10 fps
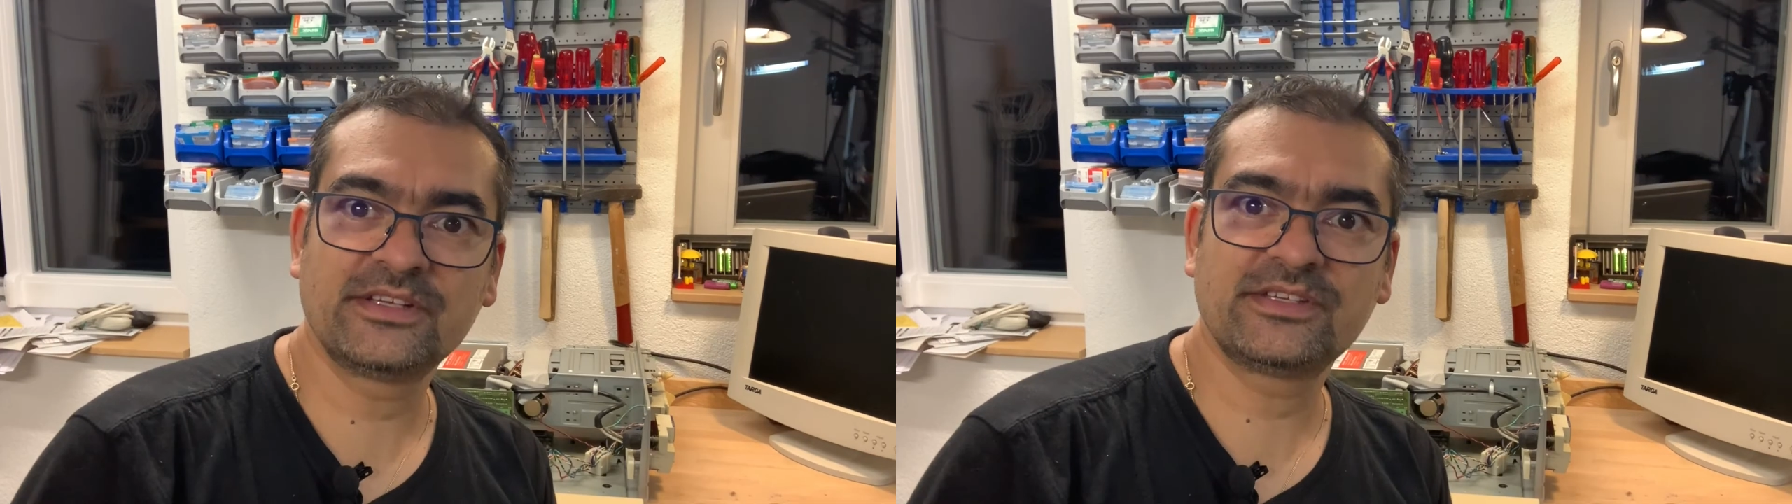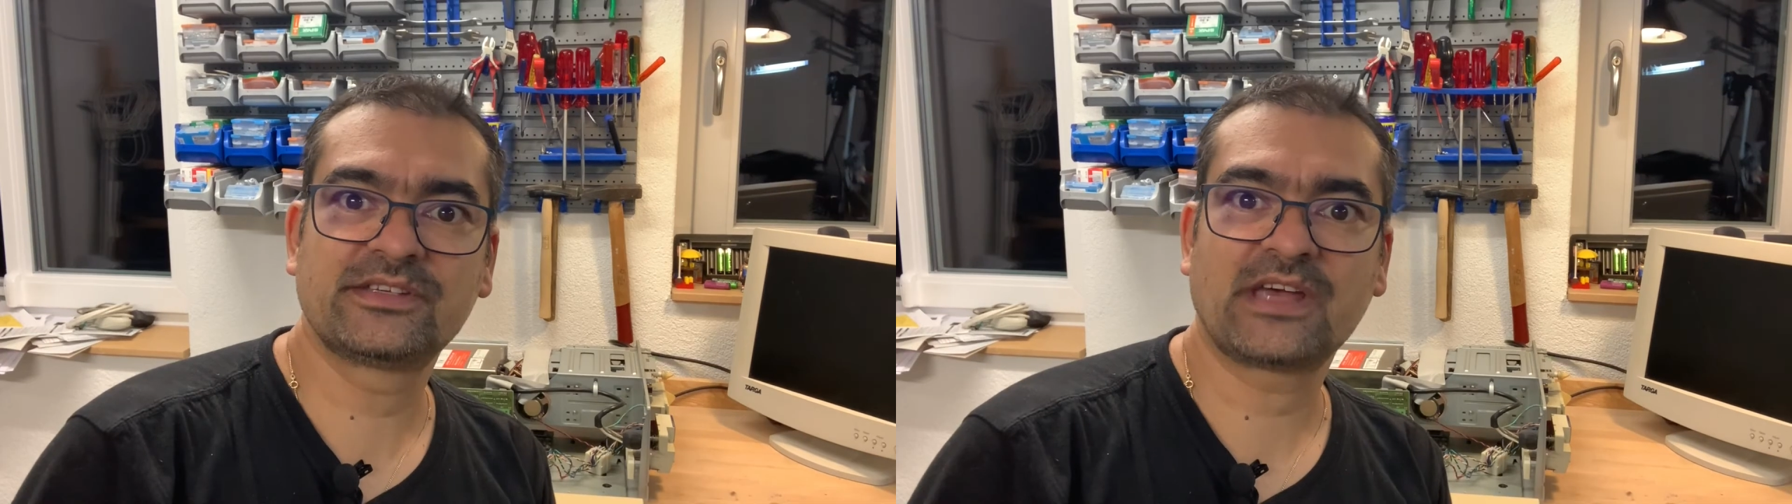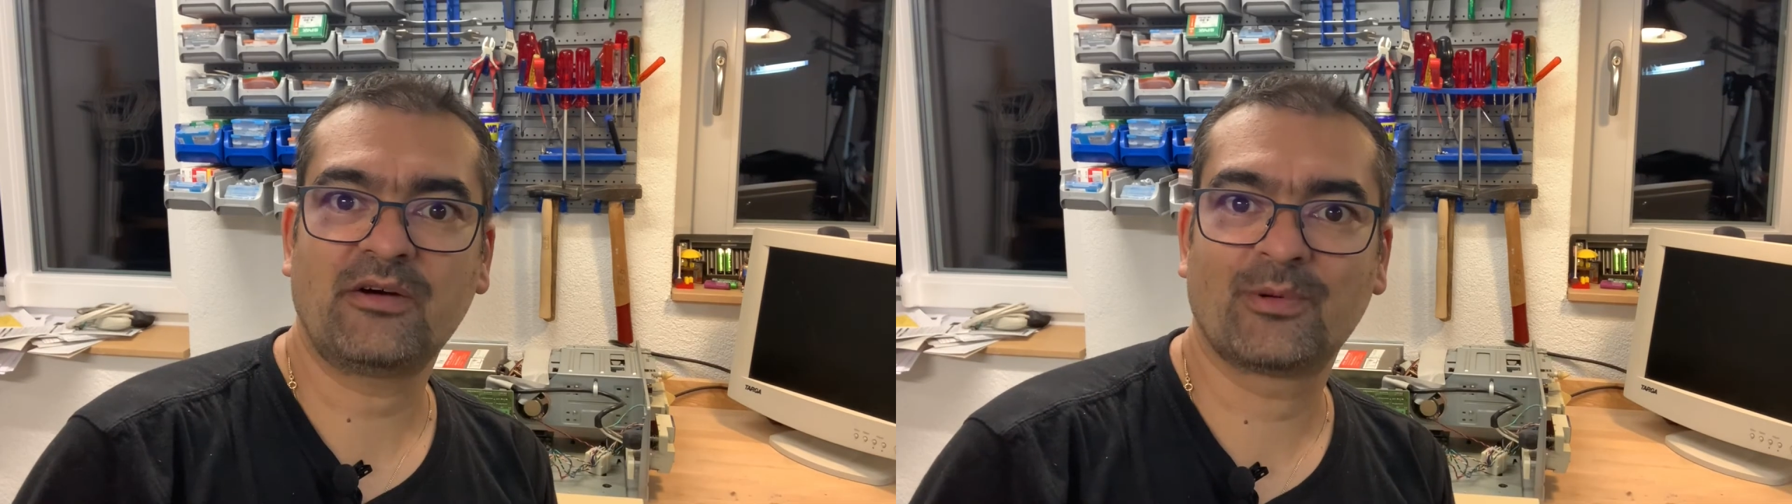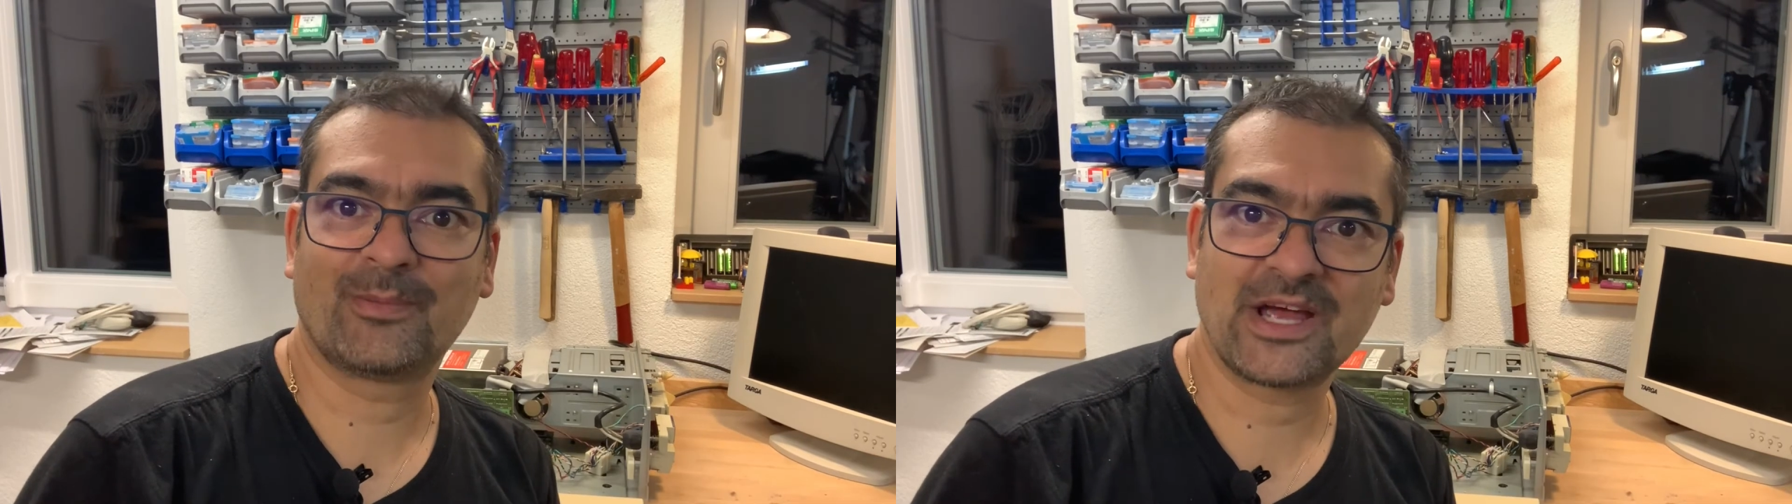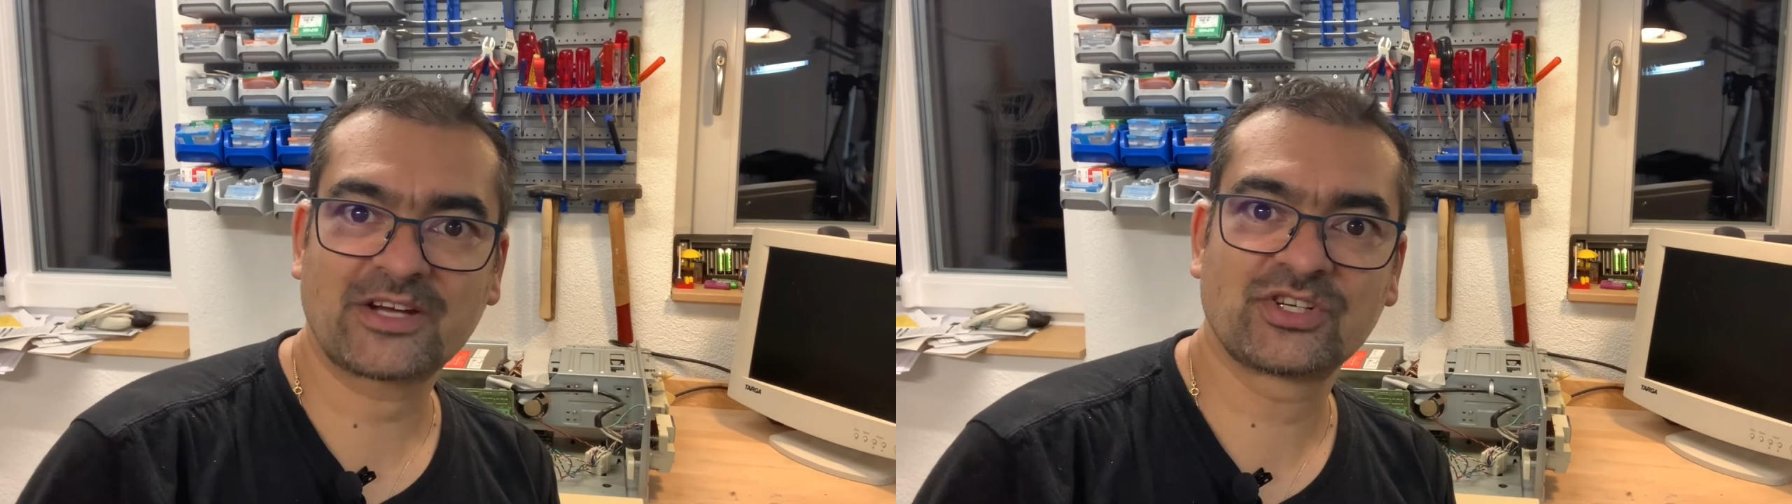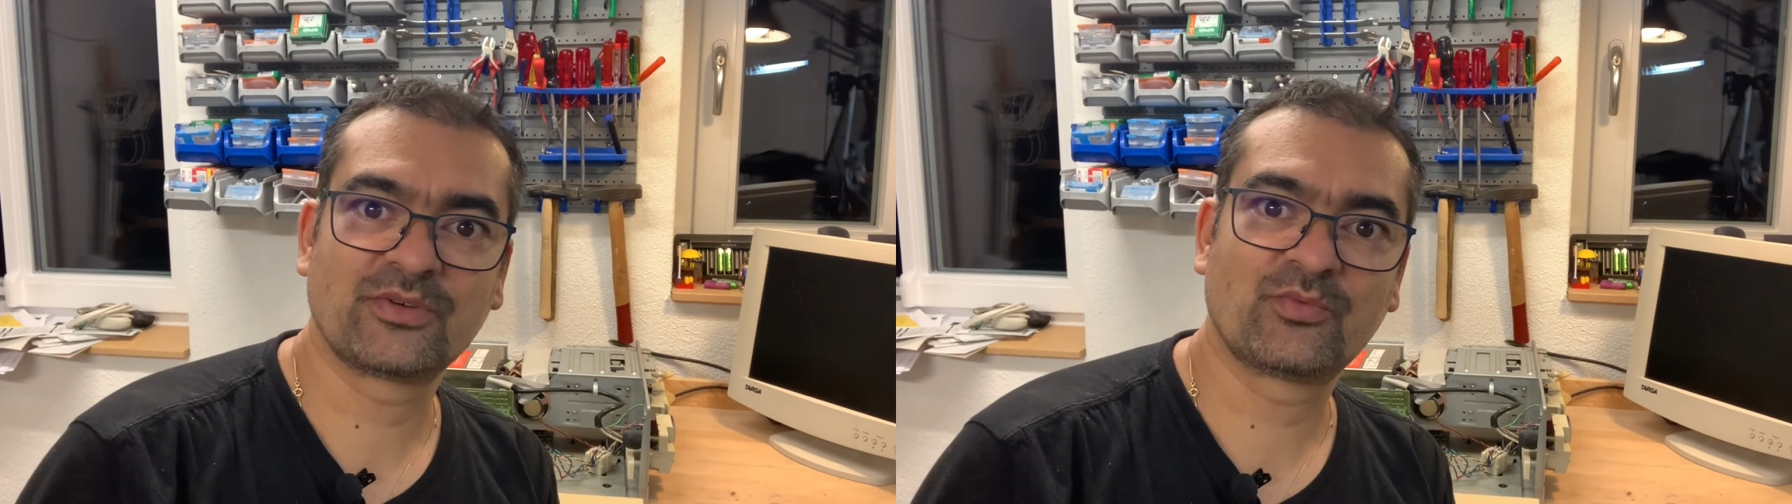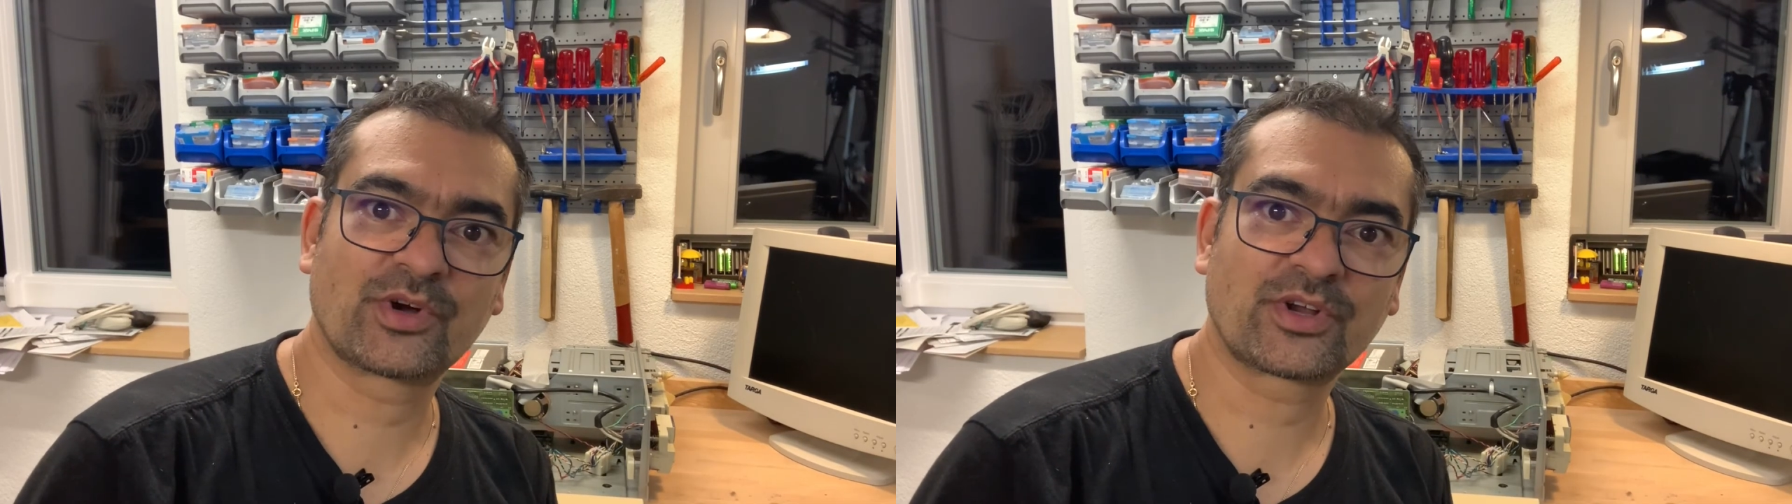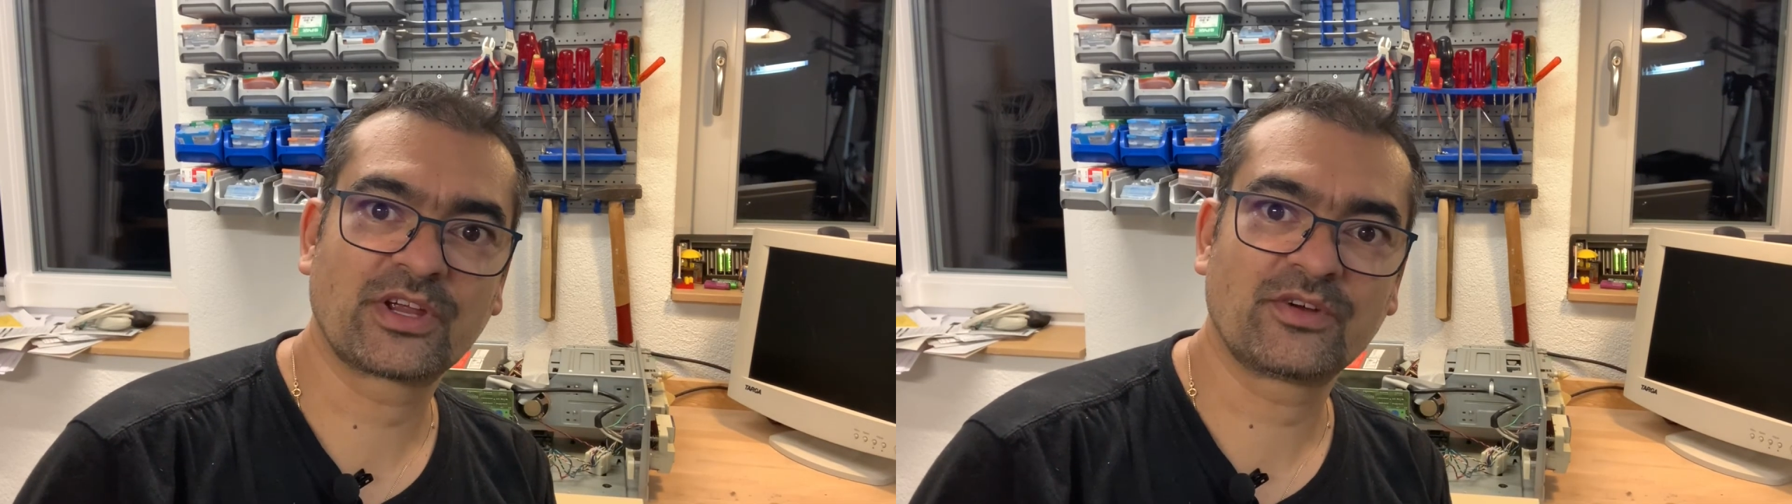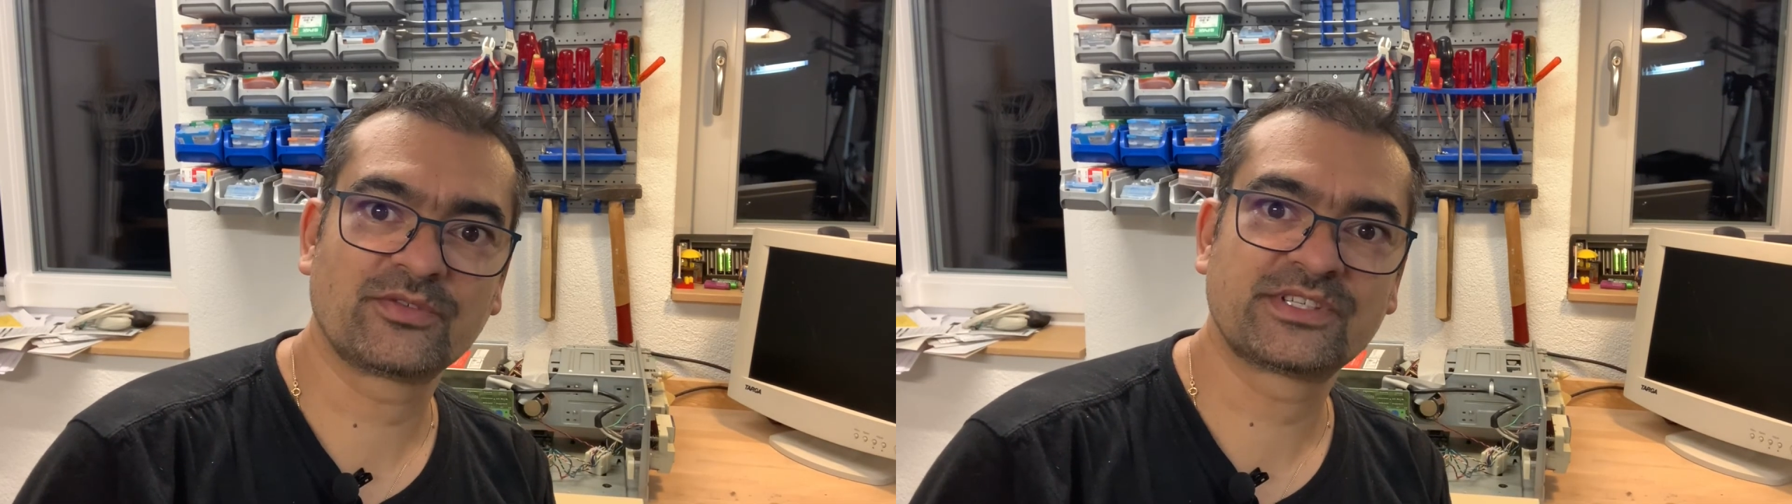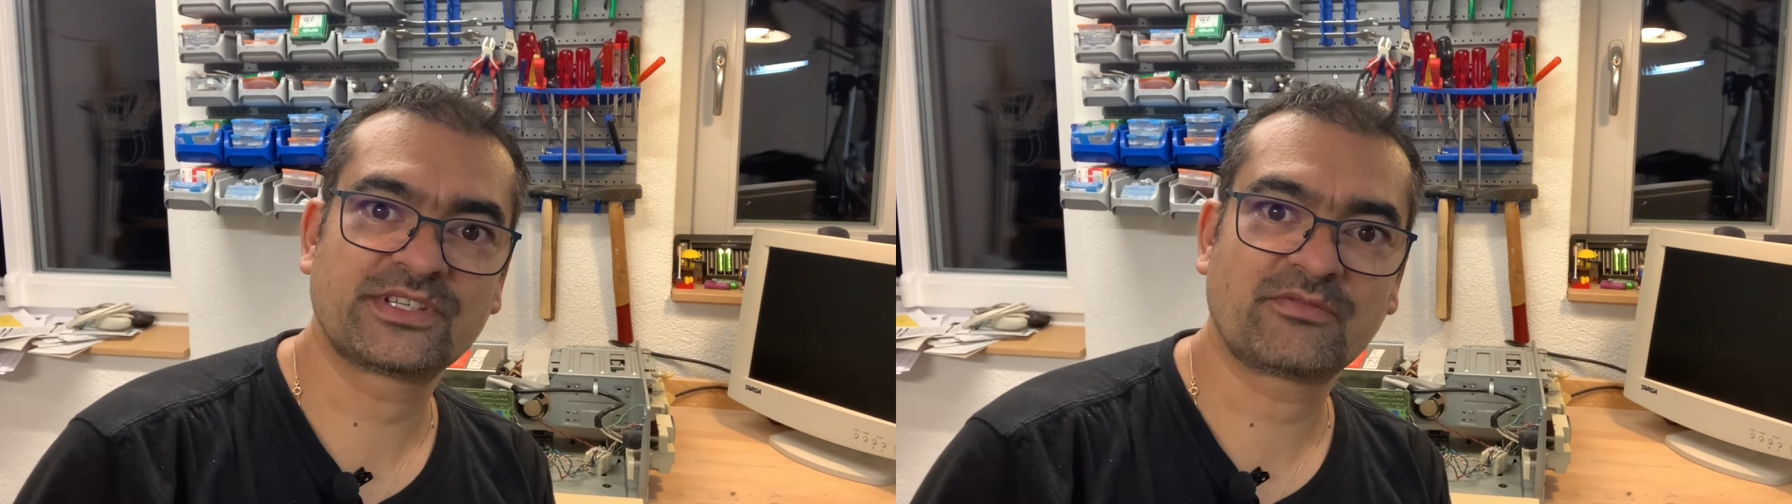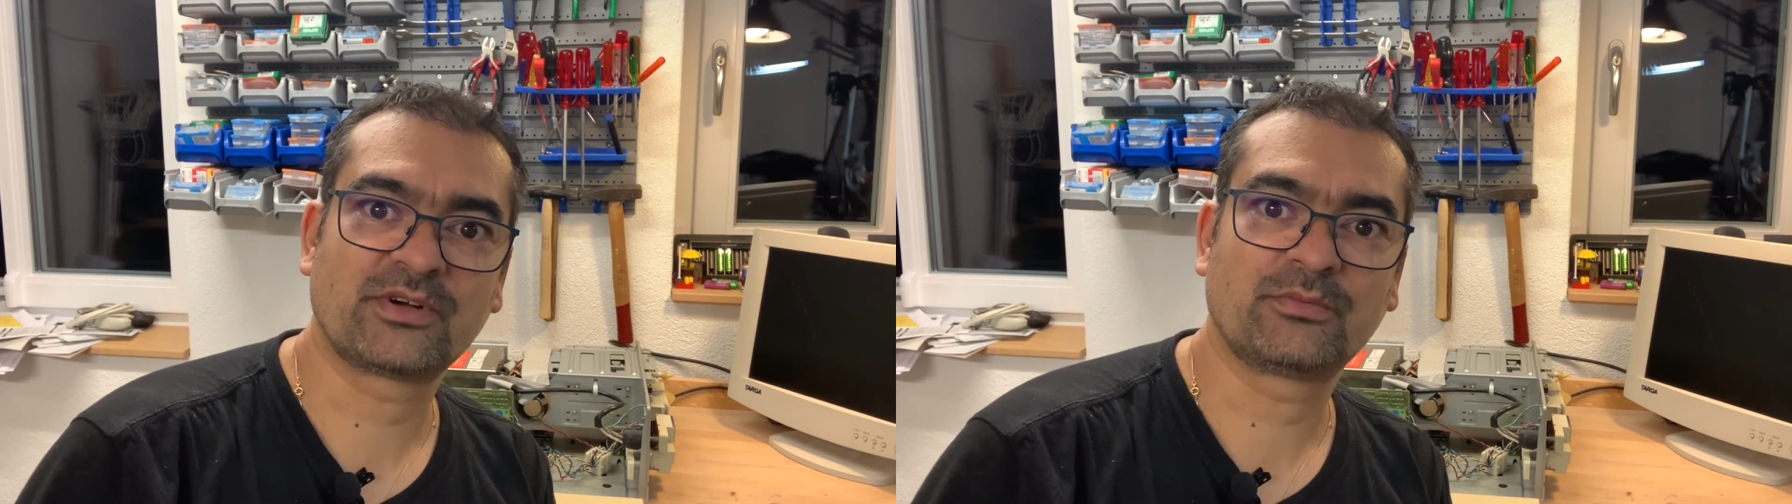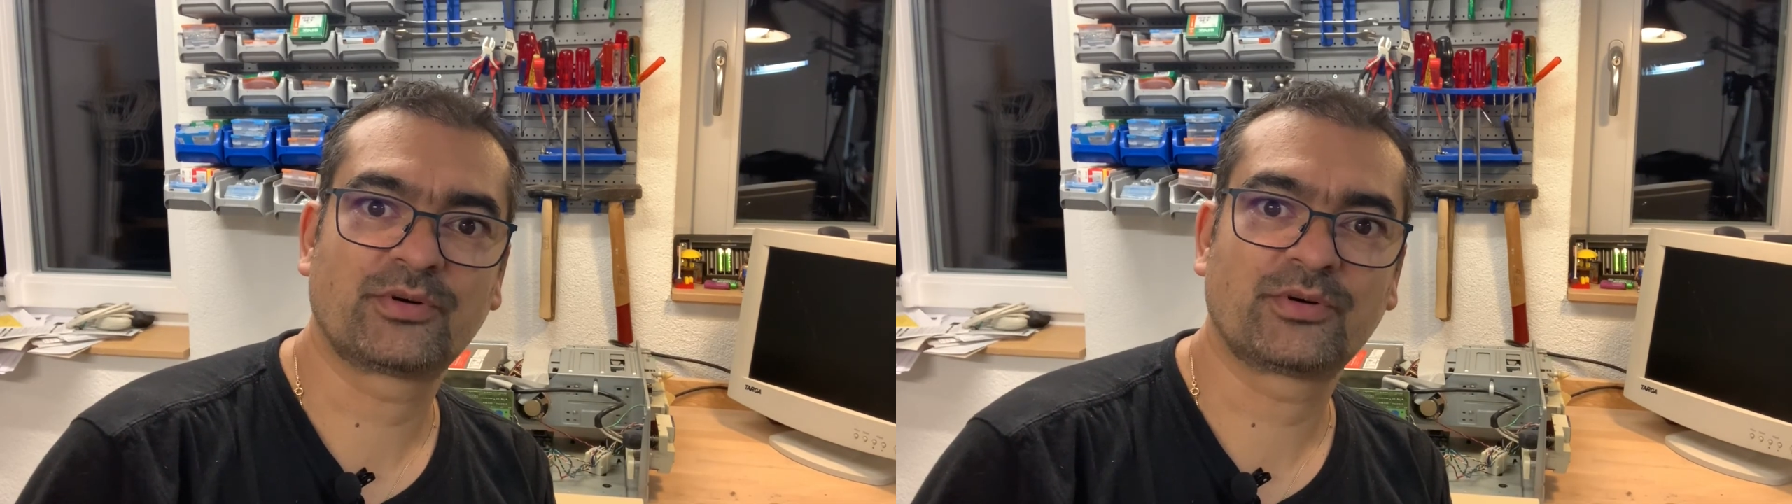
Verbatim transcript: this is how I'm actually working on several